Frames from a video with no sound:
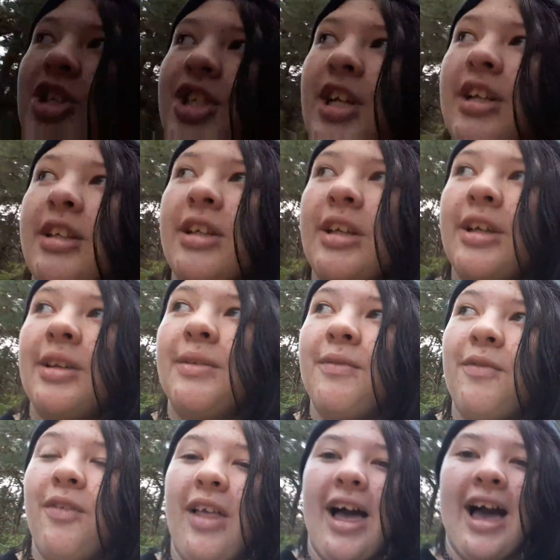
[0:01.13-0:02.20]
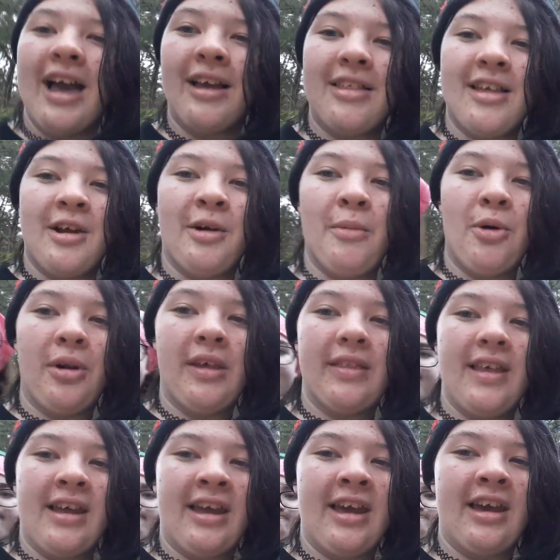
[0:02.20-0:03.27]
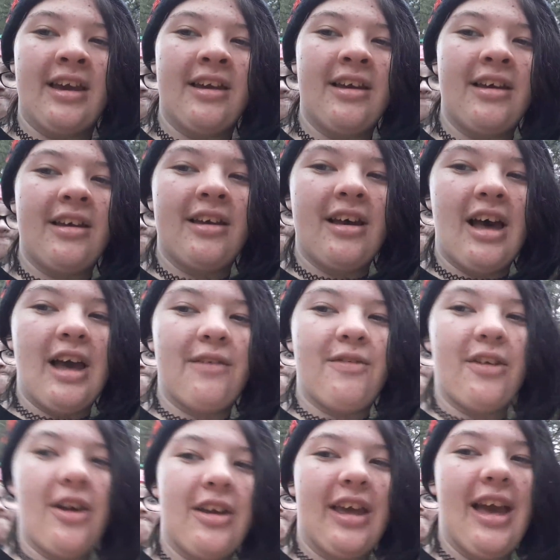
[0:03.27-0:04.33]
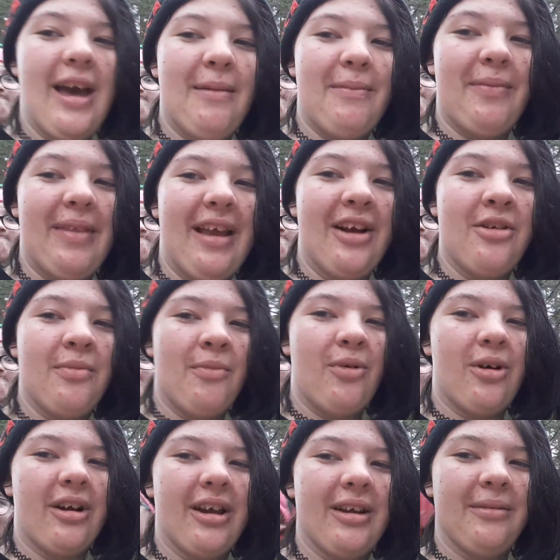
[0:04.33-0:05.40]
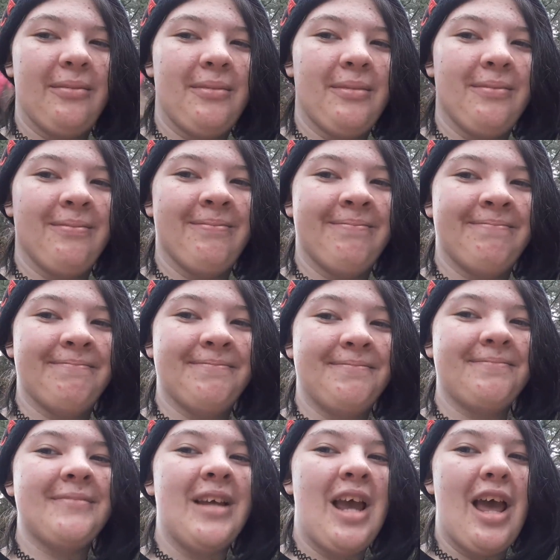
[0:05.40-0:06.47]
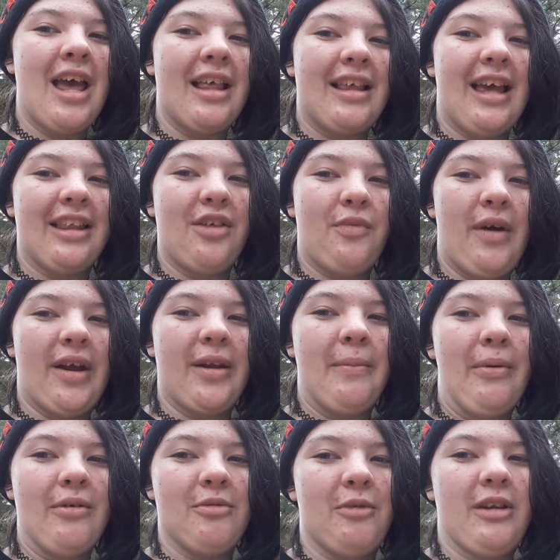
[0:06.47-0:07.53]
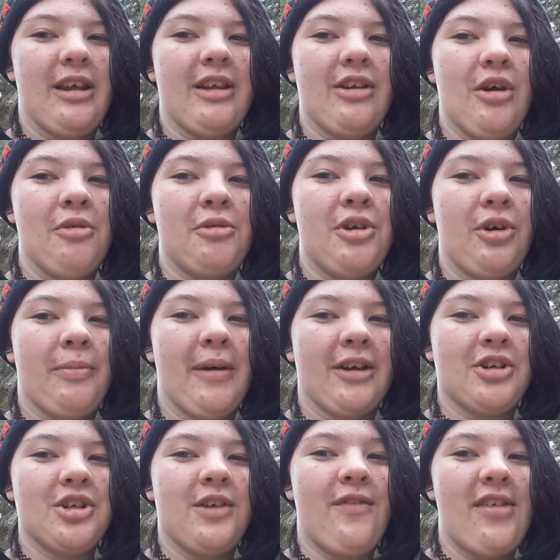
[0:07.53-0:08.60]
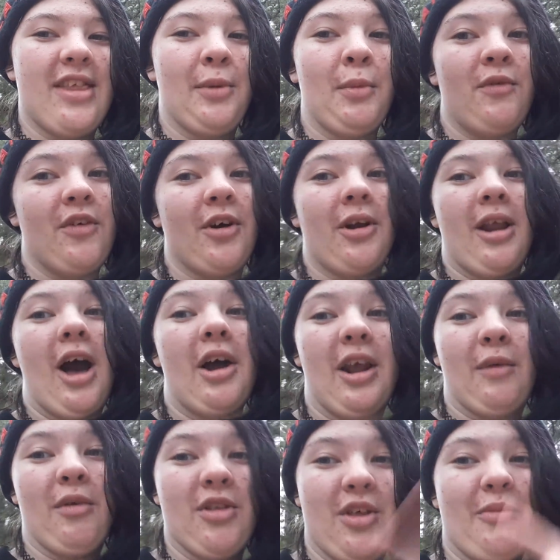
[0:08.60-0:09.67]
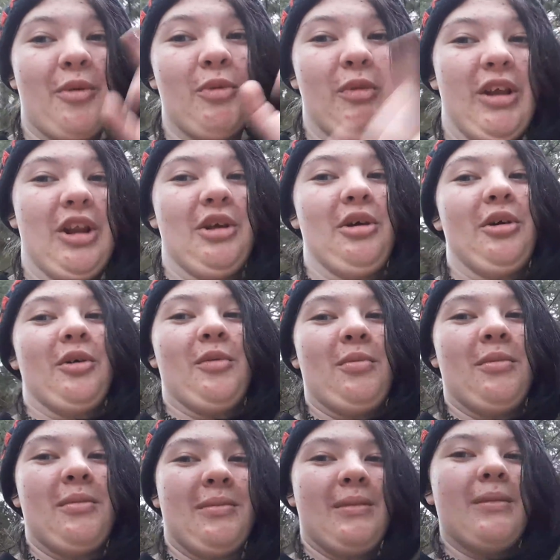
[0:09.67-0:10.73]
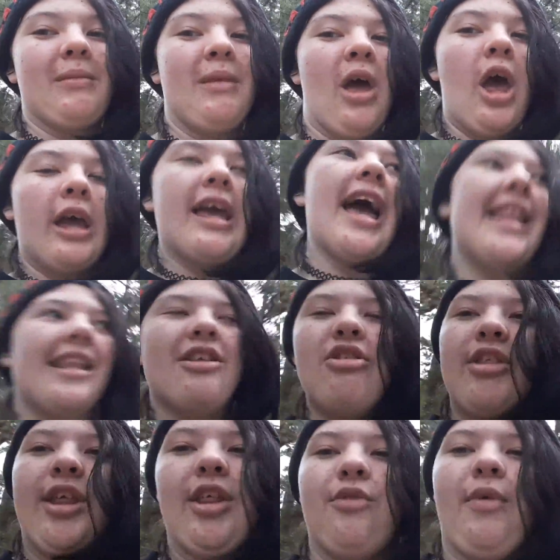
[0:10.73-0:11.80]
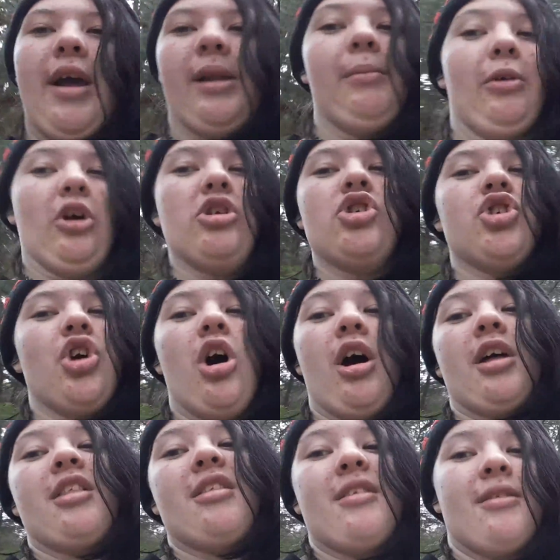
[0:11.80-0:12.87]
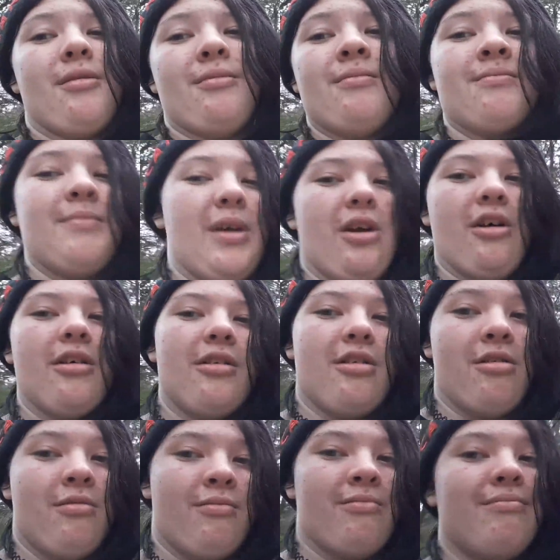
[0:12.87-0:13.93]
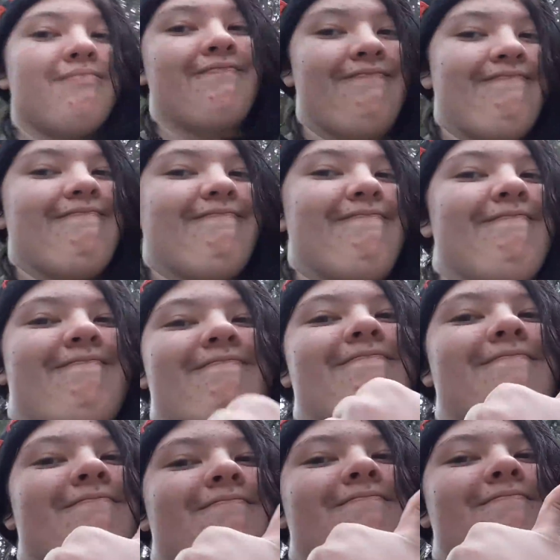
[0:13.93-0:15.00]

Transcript: just did the flag ceremony thingy. I'm not sure. I oh, yep, there's Morgan. Mm-hmm. Yeah, this random person we didn't know took pictures of us. Then we figured out it was someone we knew. Yep. Yeah, and then there's these random gunshots because... Hunting.